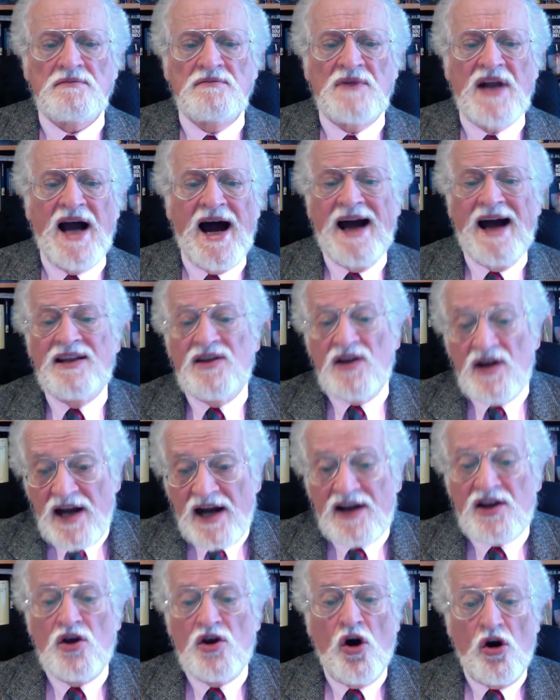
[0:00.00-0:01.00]
Either in
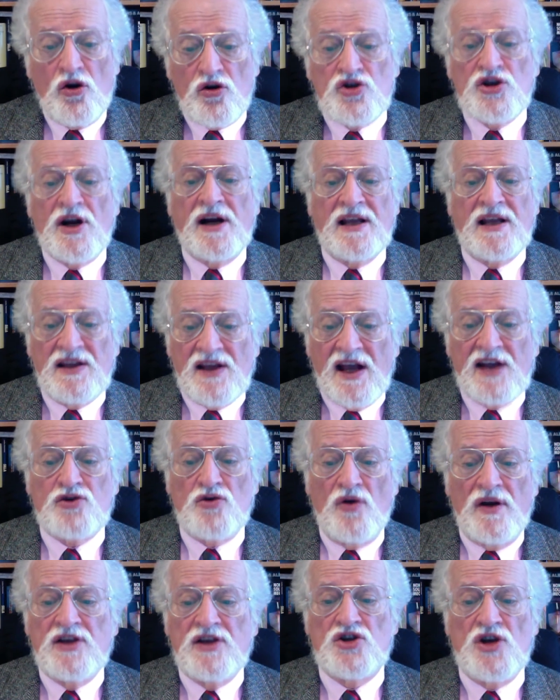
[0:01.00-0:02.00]
archaeology,
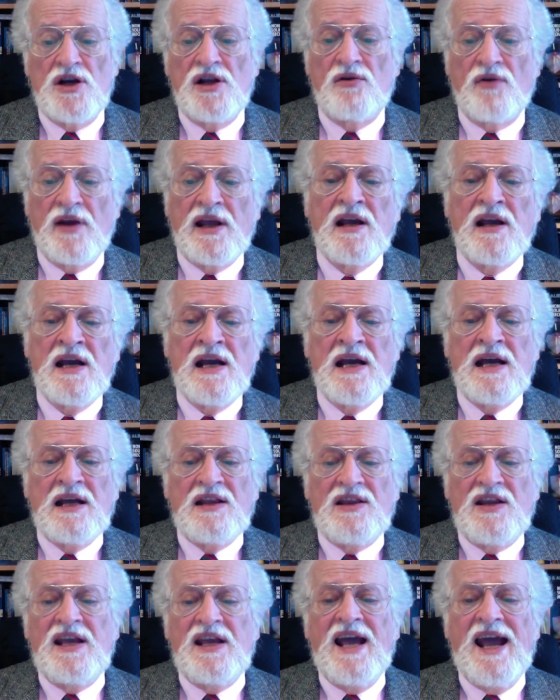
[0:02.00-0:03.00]
architectural engineering,
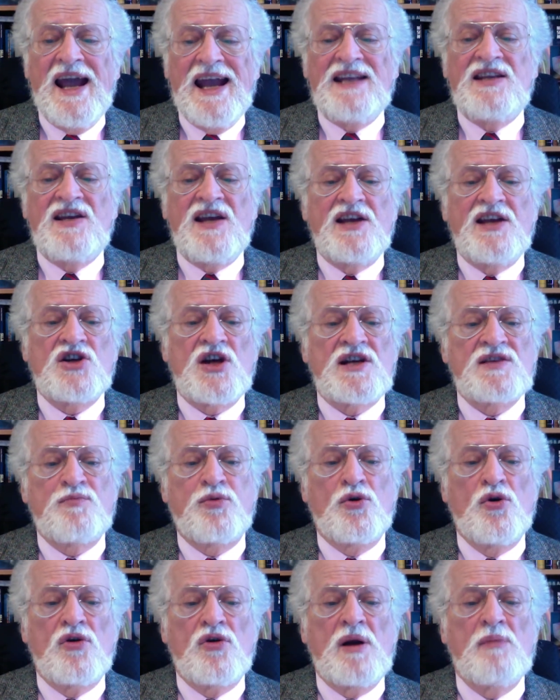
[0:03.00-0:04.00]
the ATHS
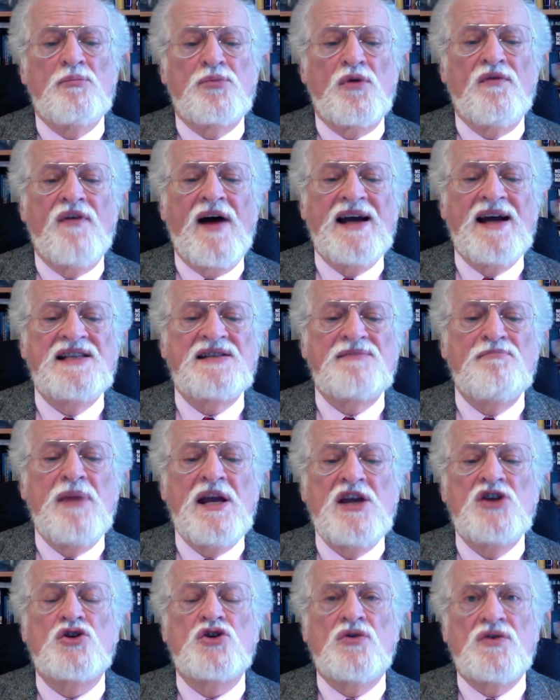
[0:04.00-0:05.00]
program provides
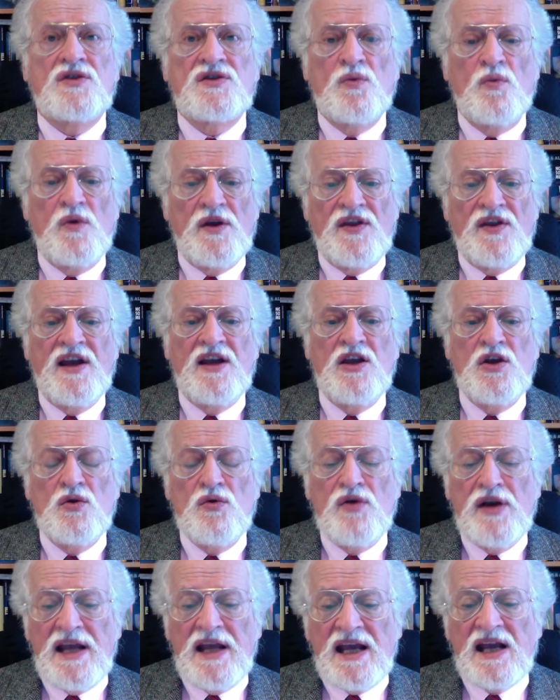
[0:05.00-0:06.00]
majors with a
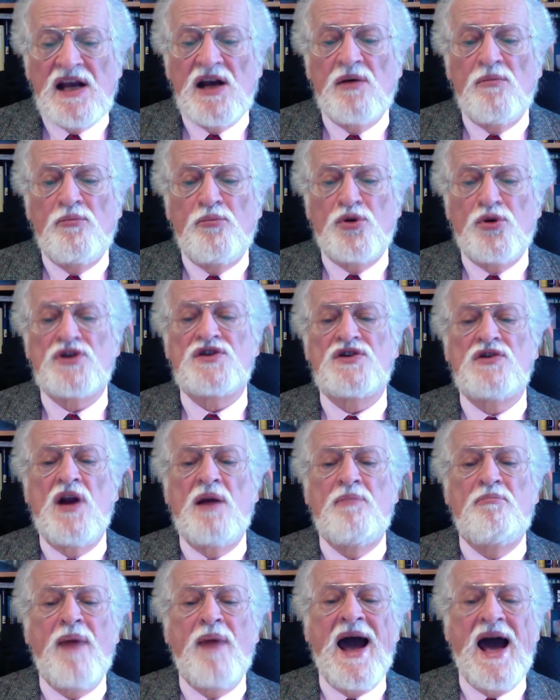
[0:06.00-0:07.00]
unique personal
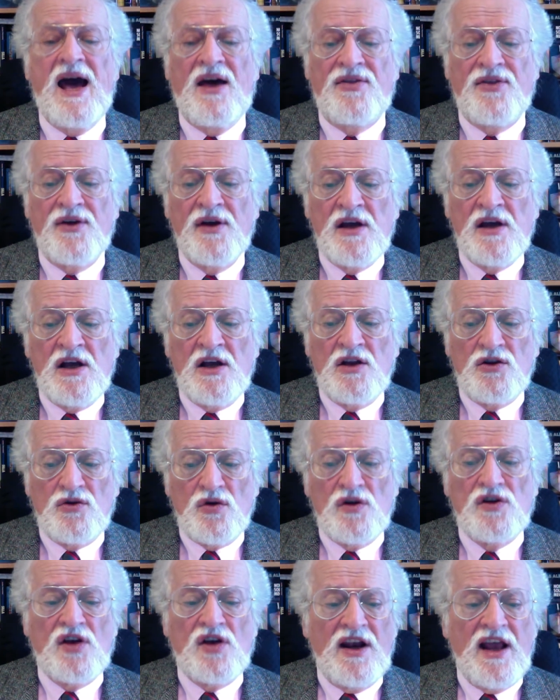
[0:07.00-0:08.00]
path to
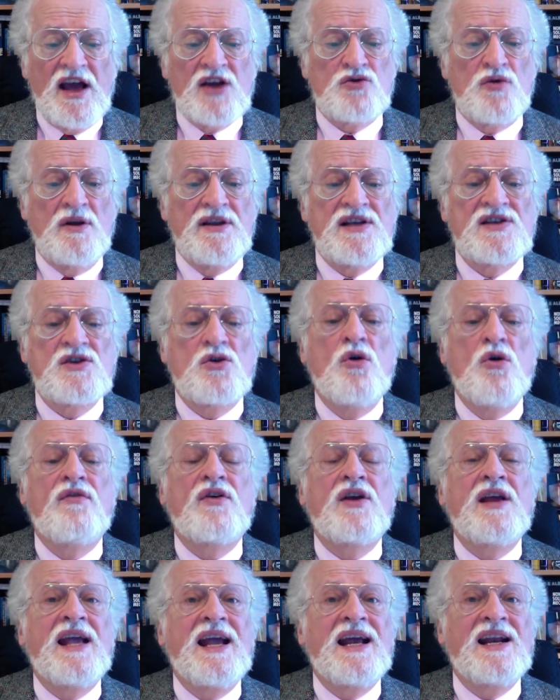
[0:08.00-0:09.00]
intellectual
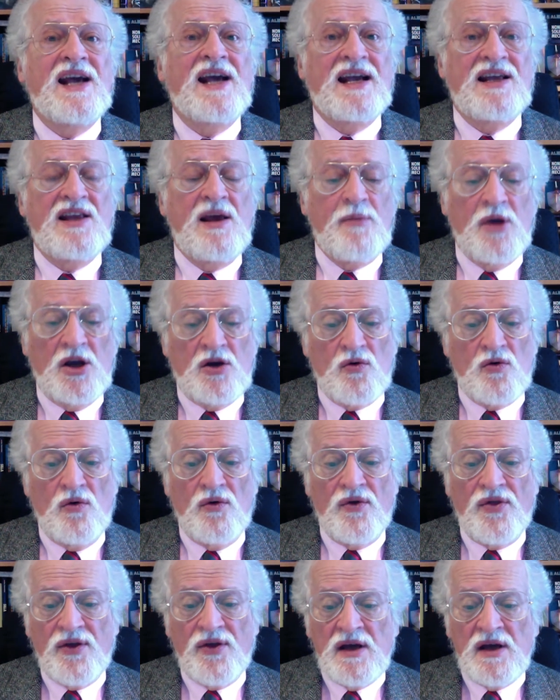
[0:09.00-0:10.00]
discovery and academic growth.
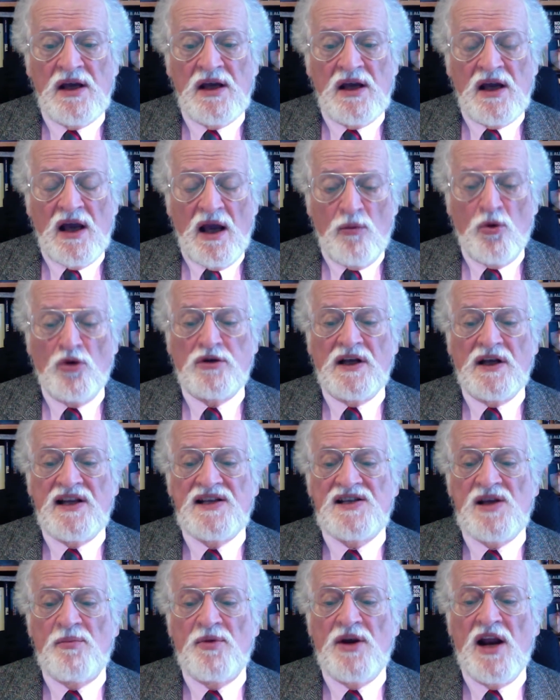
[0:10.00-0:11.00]
A
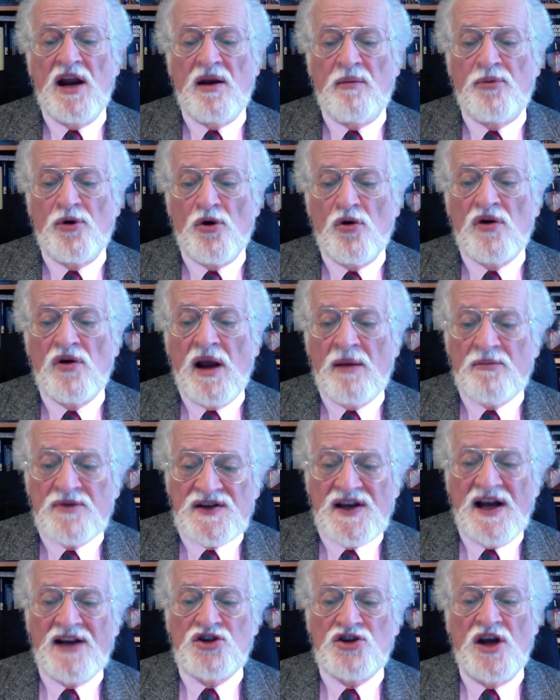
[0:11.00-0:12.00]
multidisciplinary program
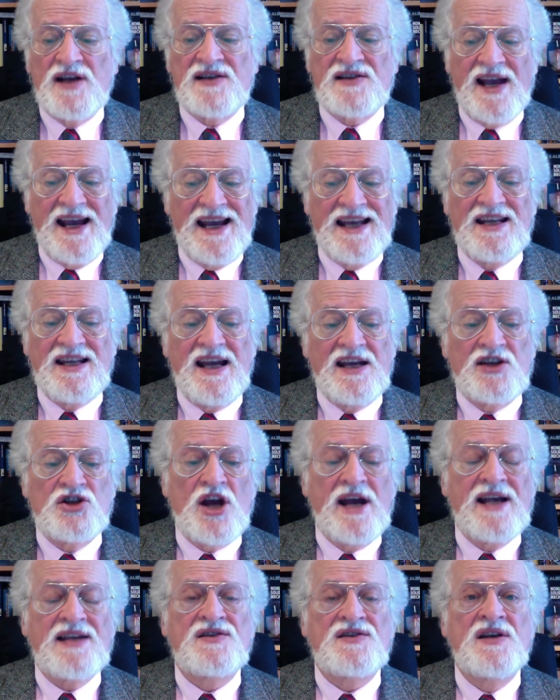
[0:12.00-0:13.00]
such as
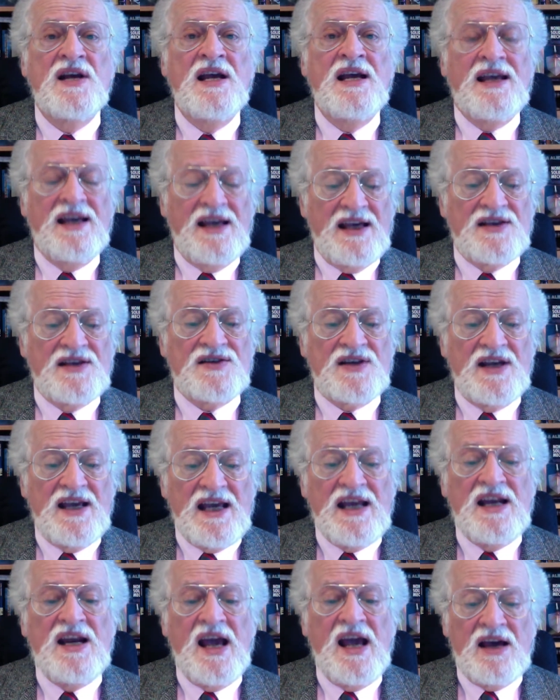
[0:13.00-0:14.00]
ATHS is
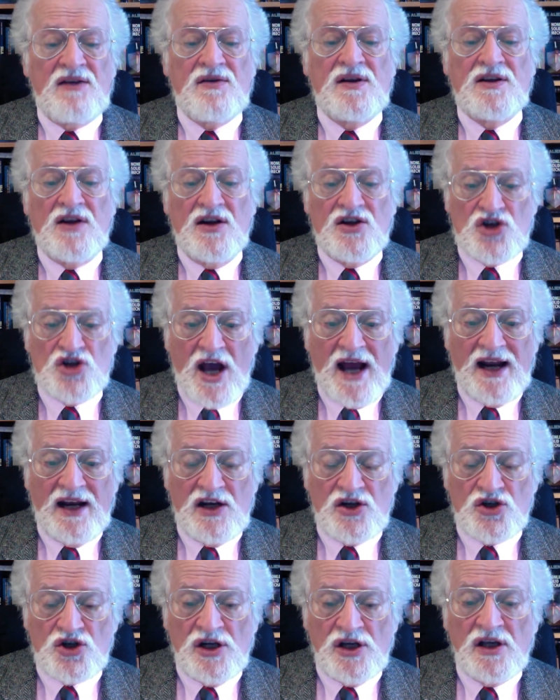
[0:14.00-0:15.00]
inherently
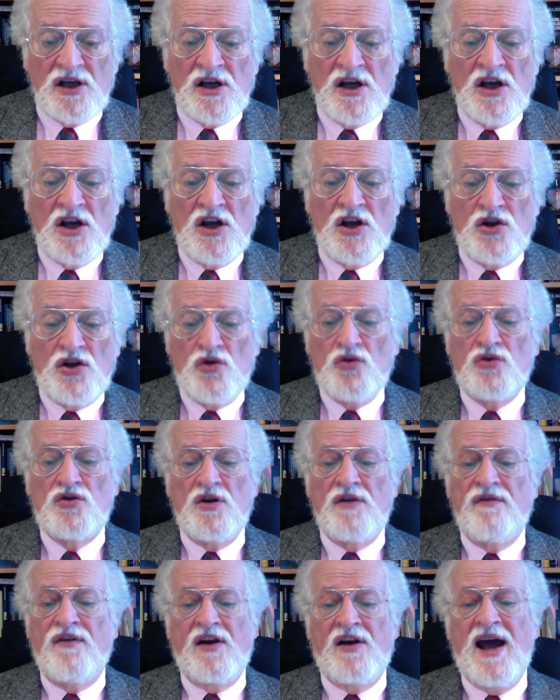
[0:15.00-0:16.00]
challenging due to the
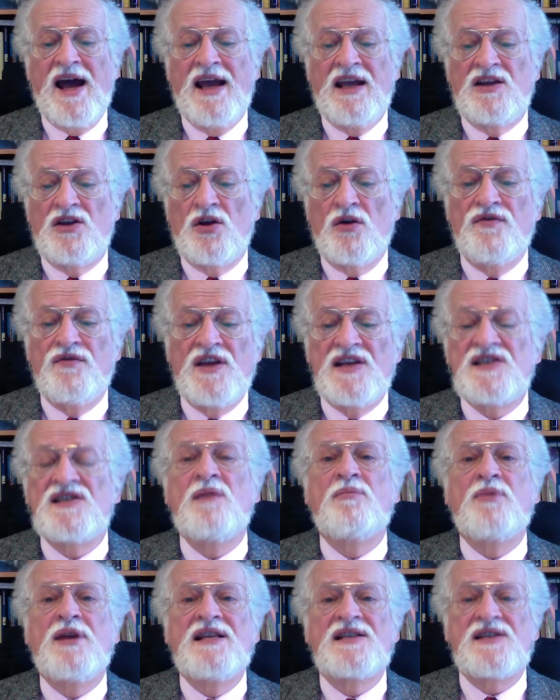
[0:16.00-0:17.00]
variety of
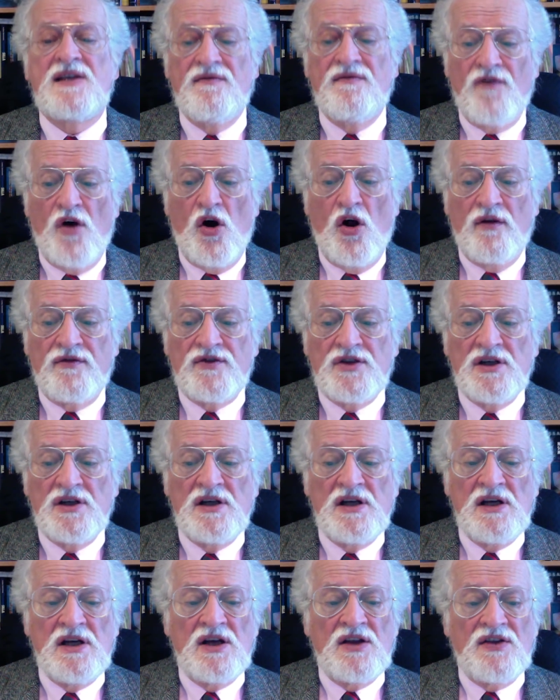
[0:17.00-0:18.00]
disciplines involved.
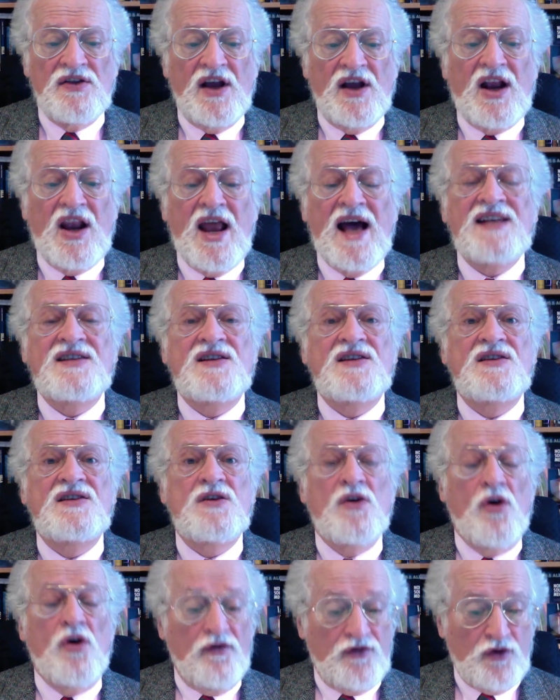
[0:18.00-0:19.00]
The class
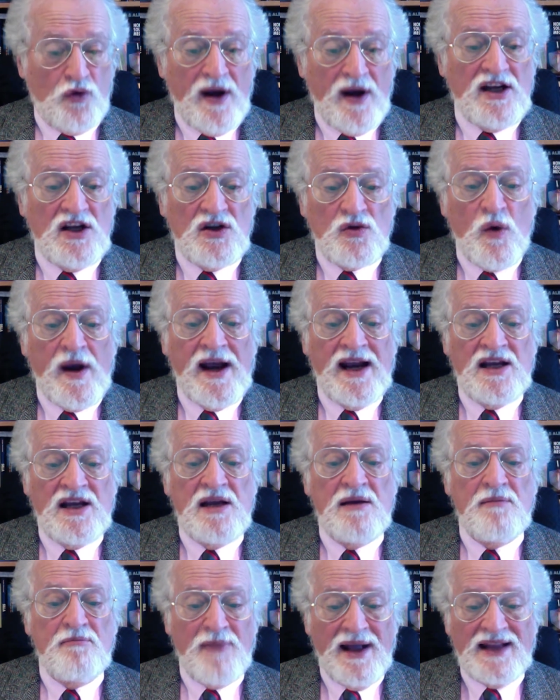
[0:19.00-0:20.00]
of 2020
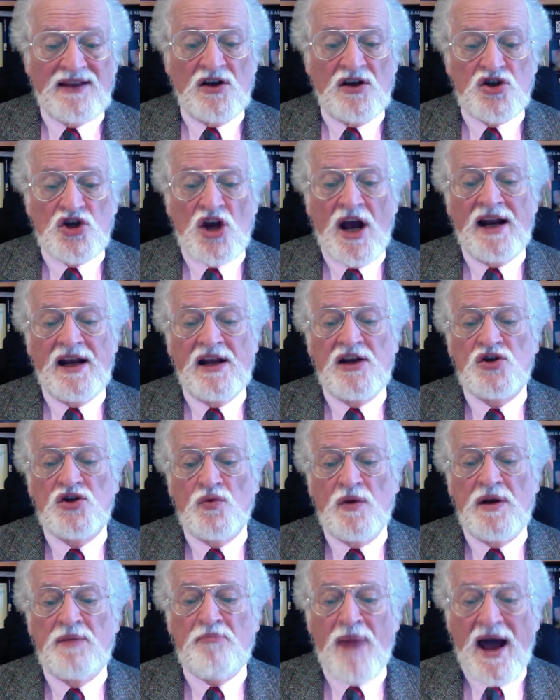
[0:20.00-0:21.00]
met the challenge
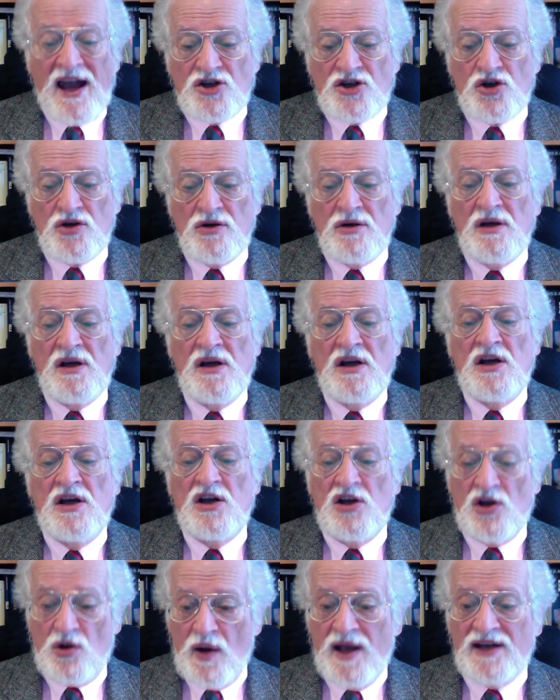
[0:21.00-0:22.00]
with passion,
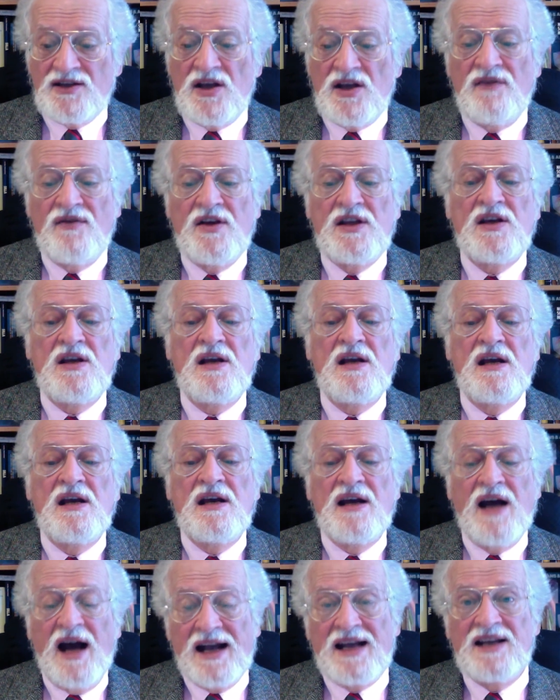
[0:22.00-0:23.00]
creativity,
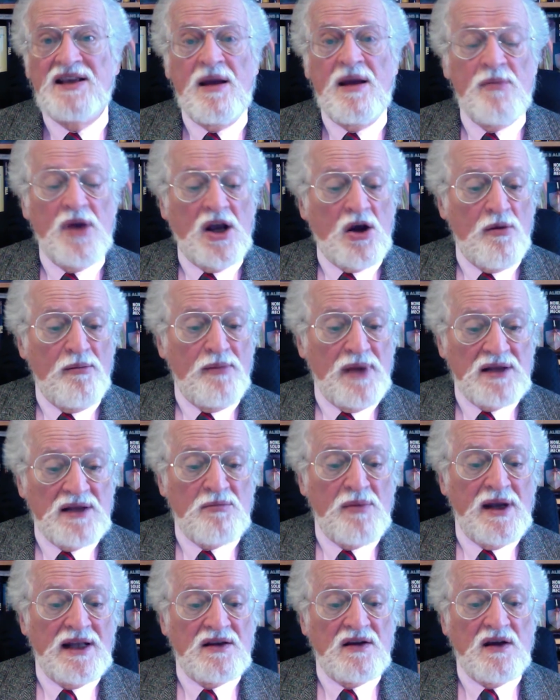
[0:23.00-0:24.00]
academic
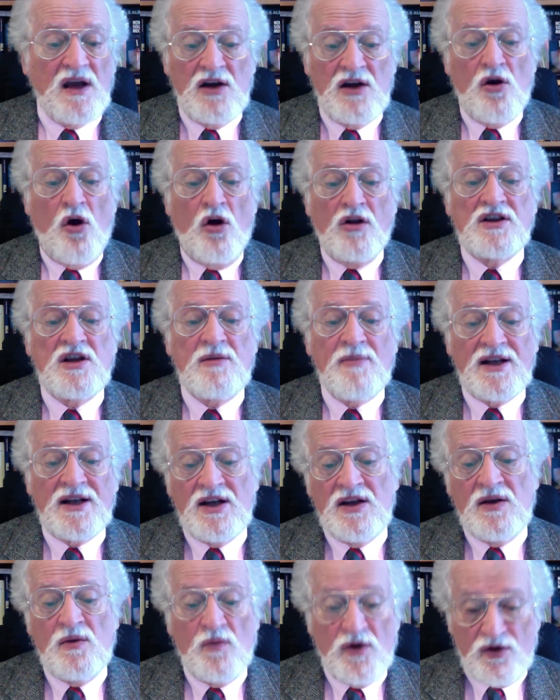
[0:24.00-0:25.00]
commitment, and
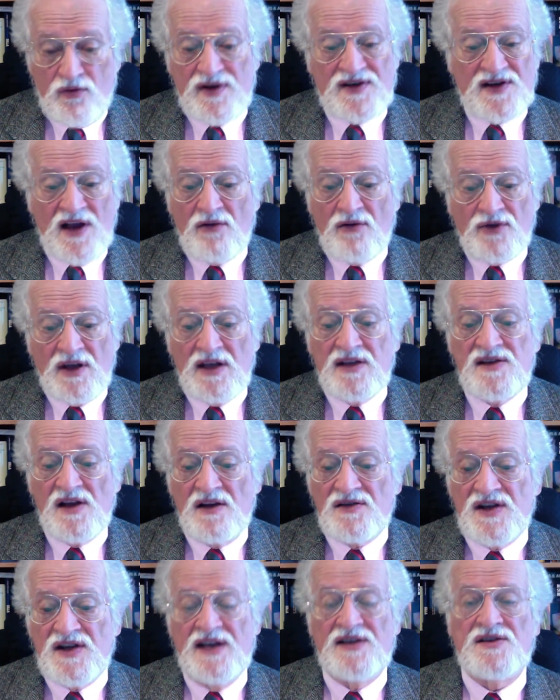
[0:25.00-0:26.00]
ultimately with resounding
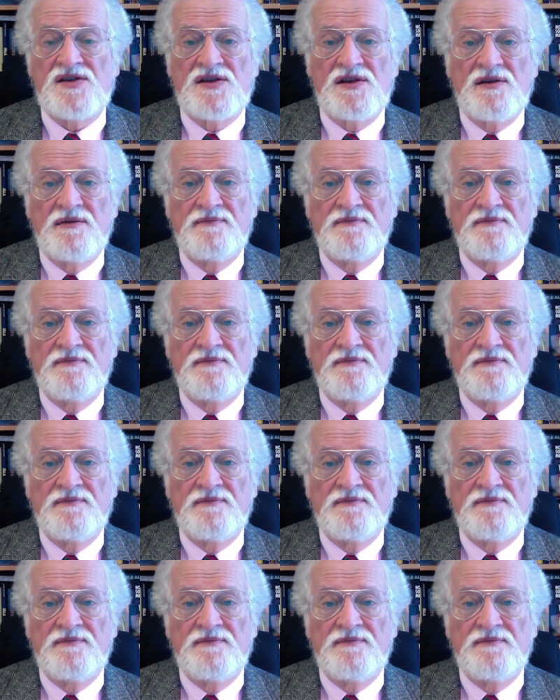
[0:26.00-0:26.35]
success.